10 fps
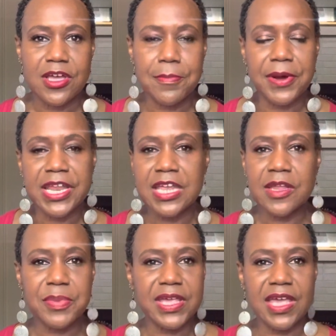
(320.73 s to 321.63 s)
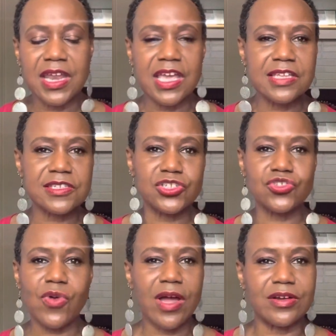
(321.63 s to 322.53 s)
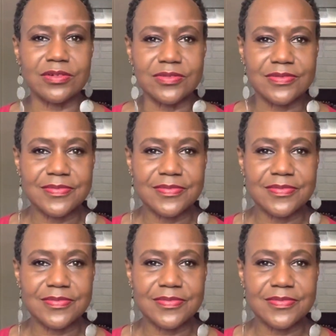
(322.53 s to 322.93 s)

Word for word: but in the beginning, it's a struggle.